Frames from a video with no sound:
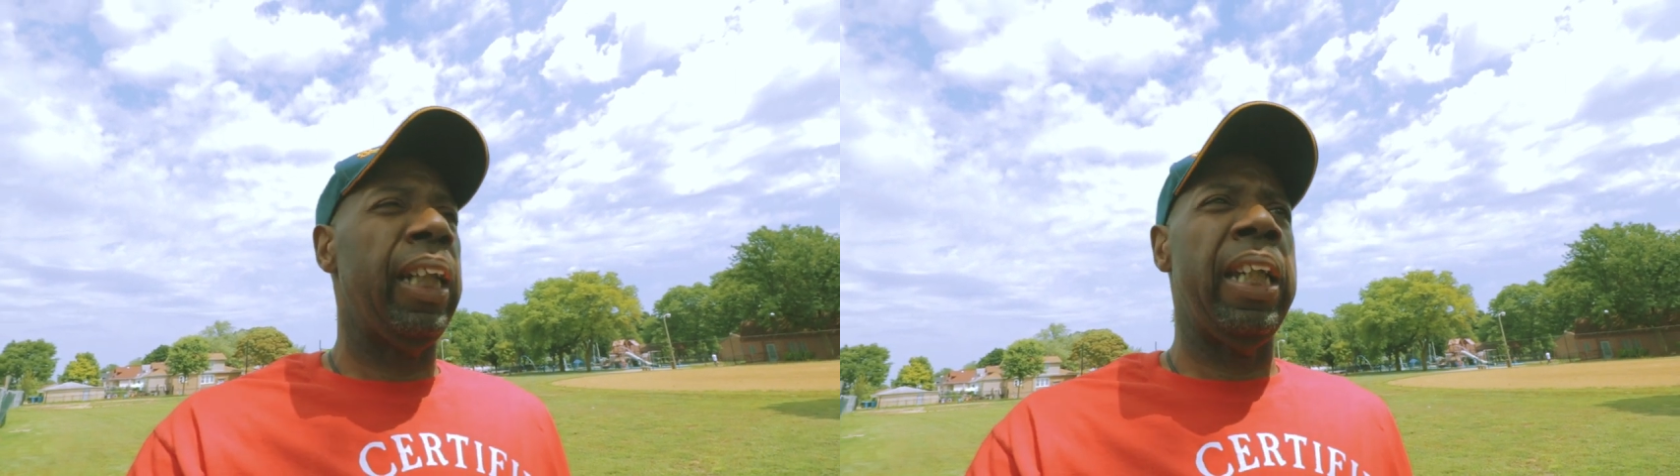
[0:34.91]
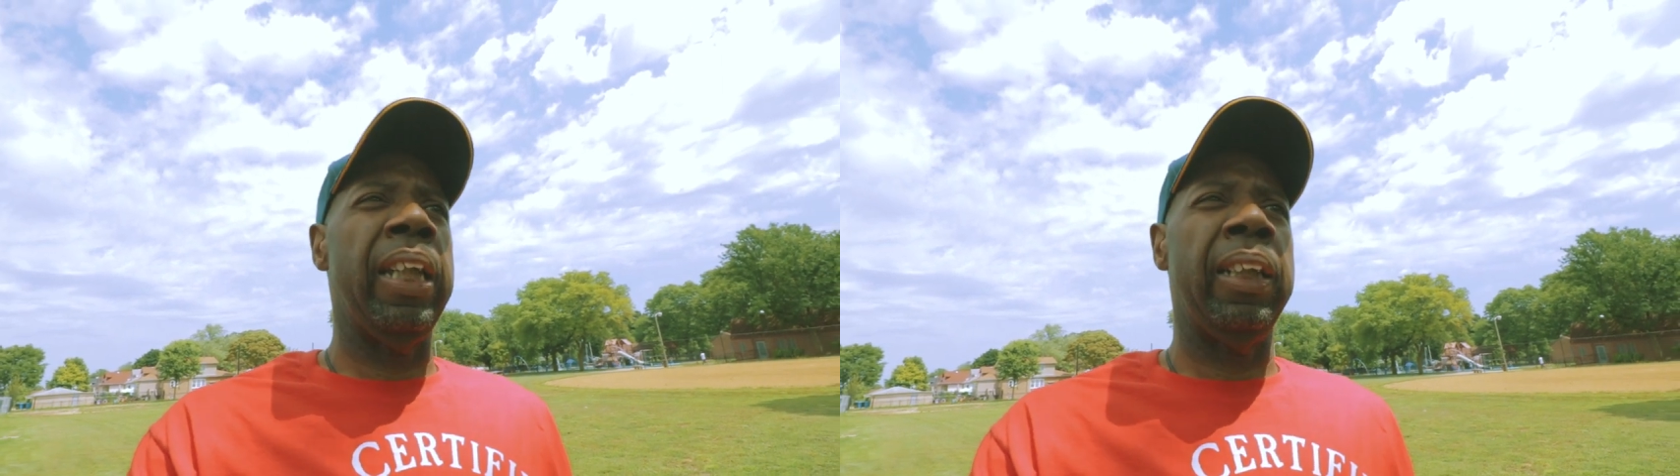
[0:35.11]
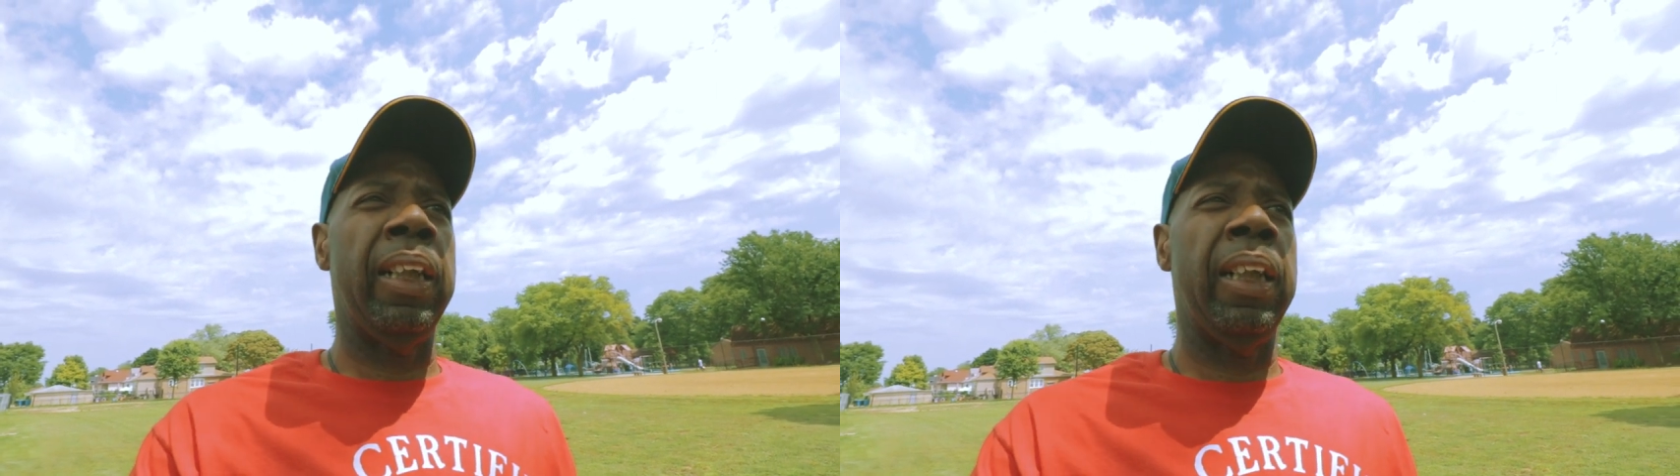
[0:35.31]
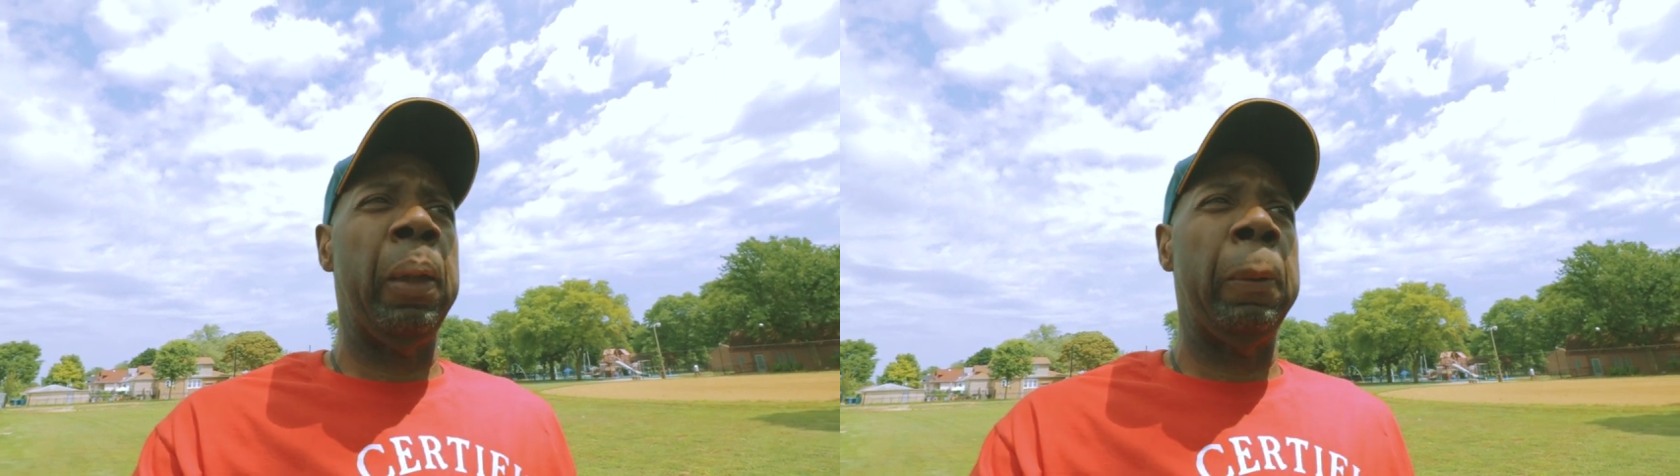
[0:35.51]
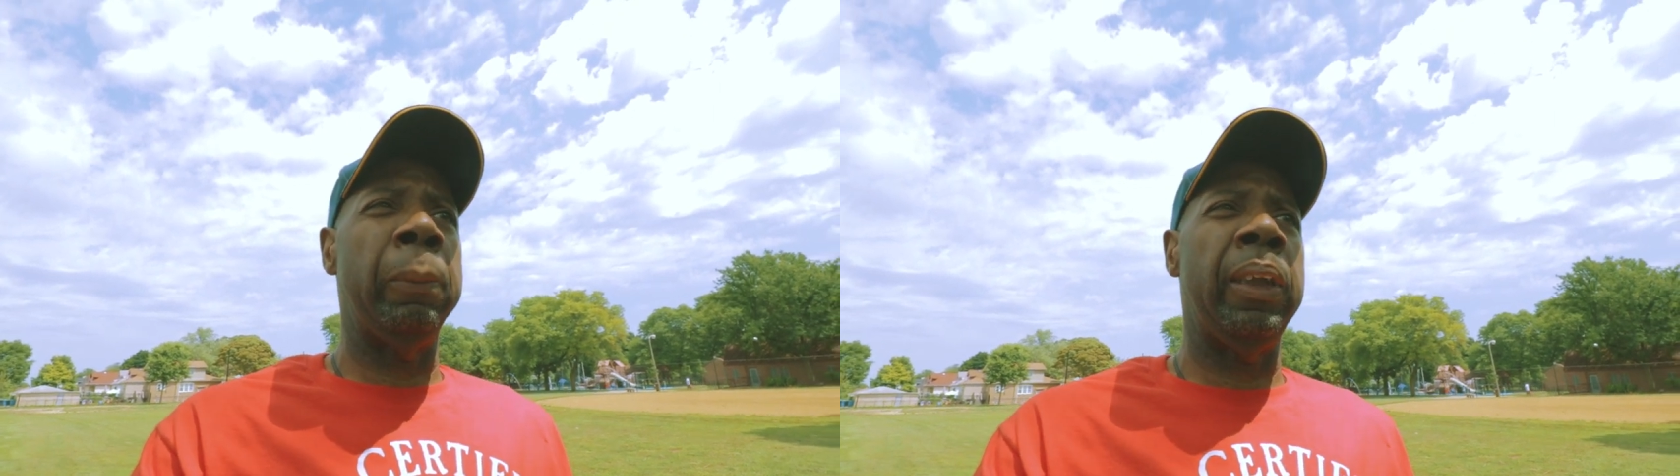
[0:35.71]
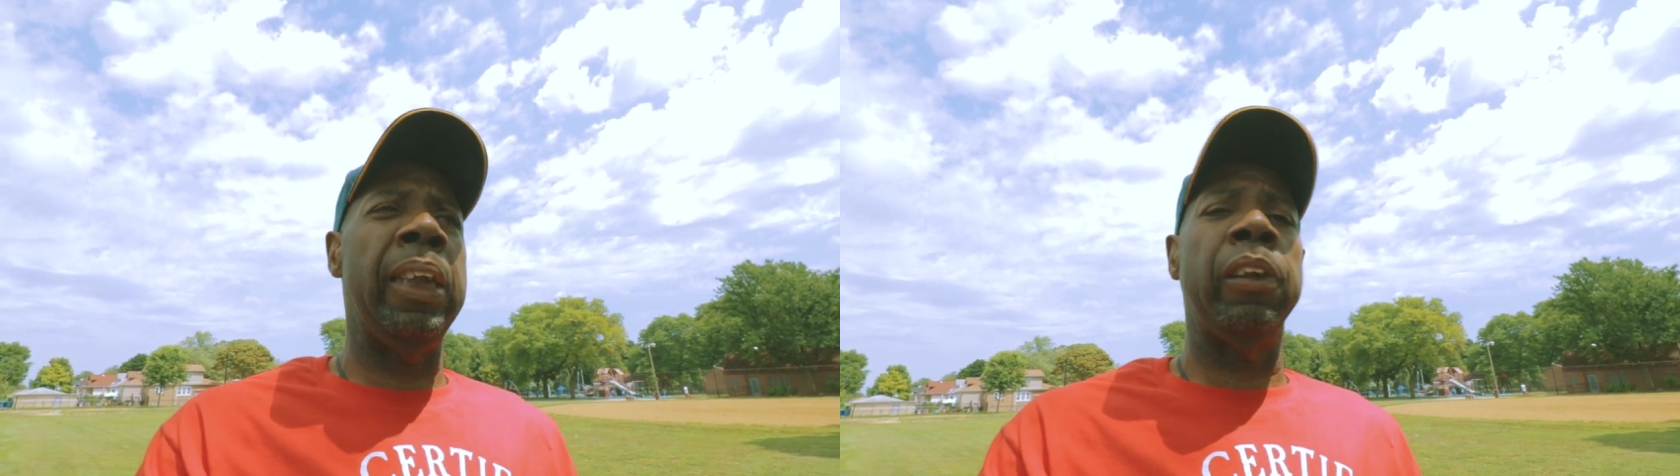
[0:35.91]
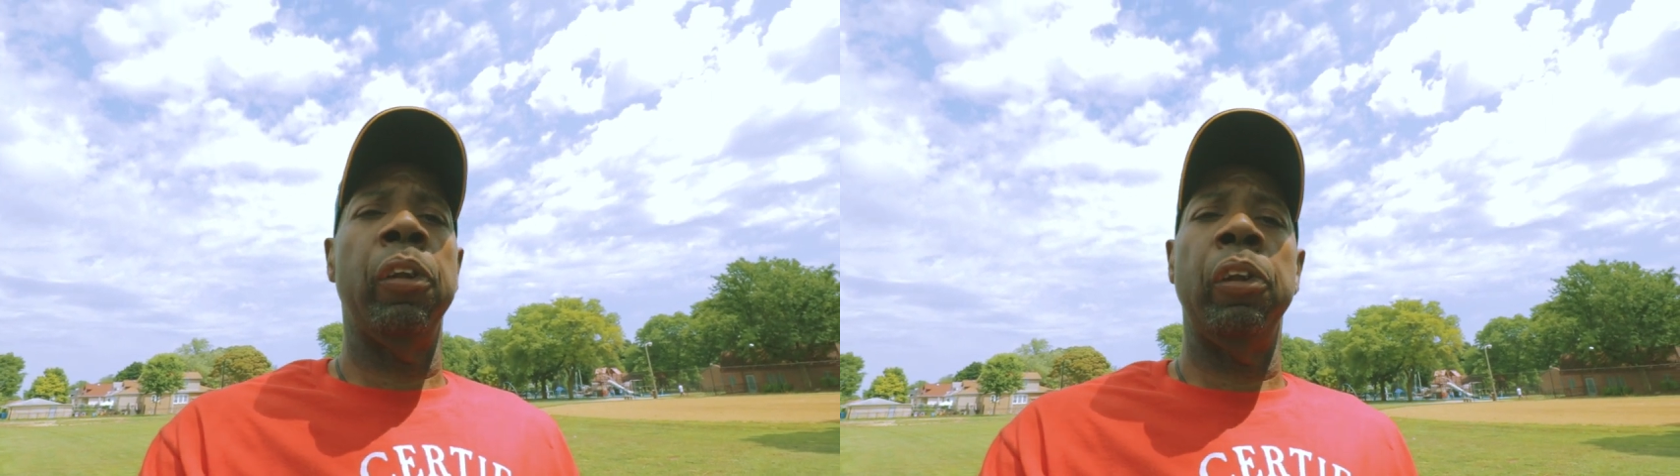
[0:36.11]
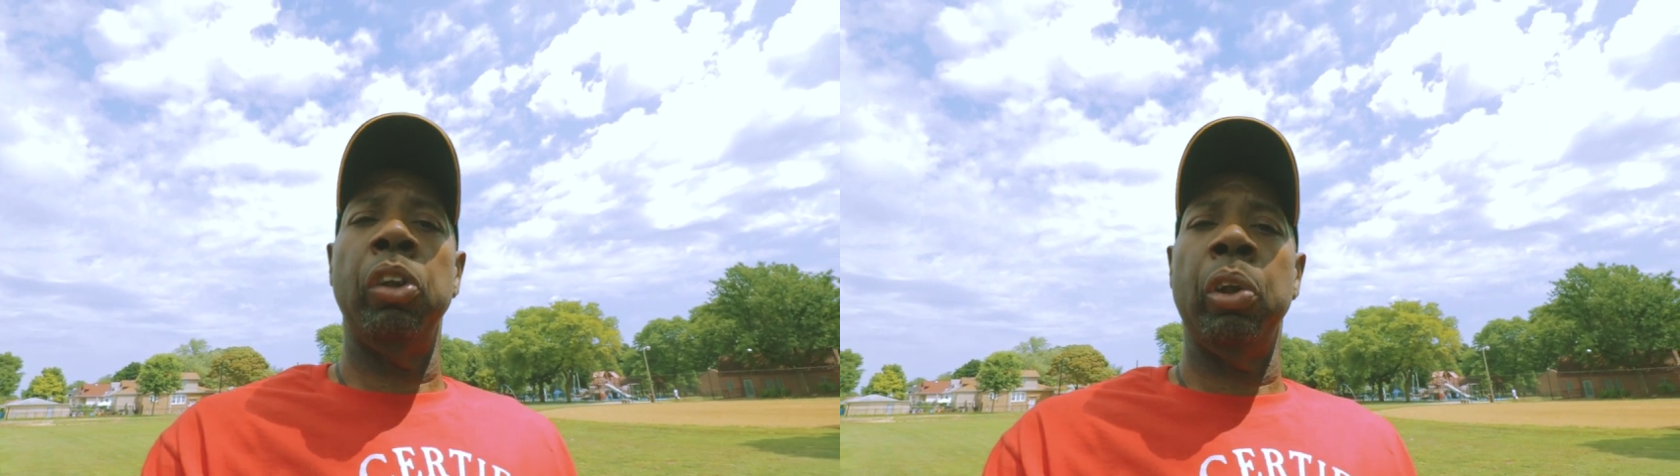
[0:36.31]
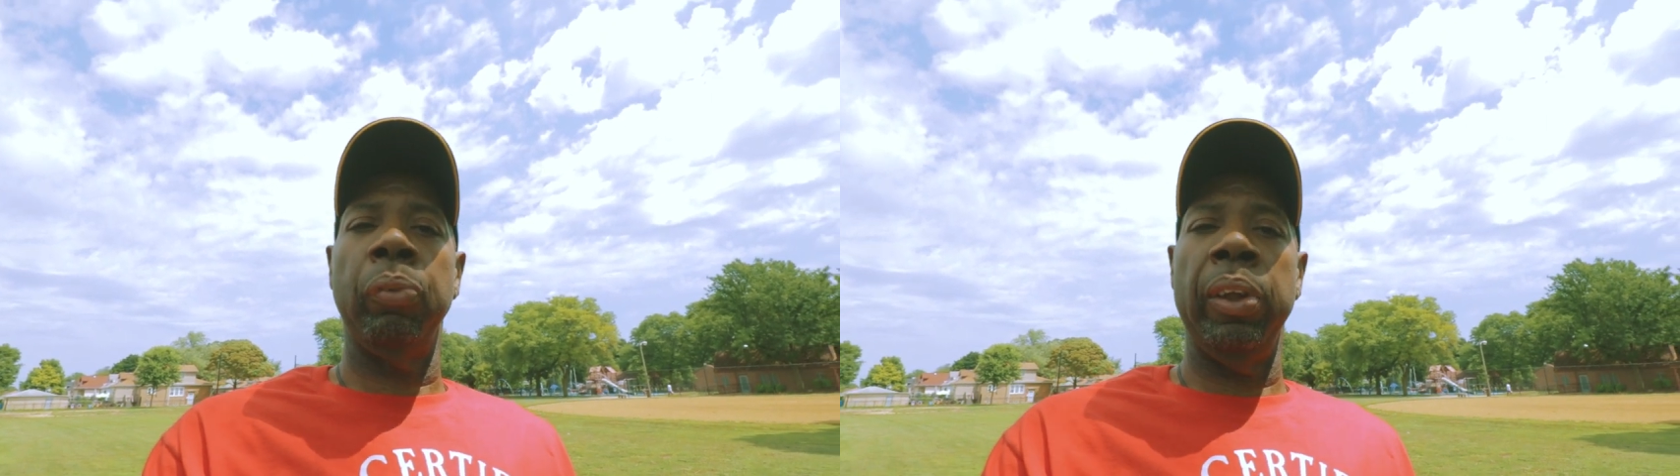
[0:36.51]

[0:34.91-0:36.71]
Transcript: and um, she's going to do some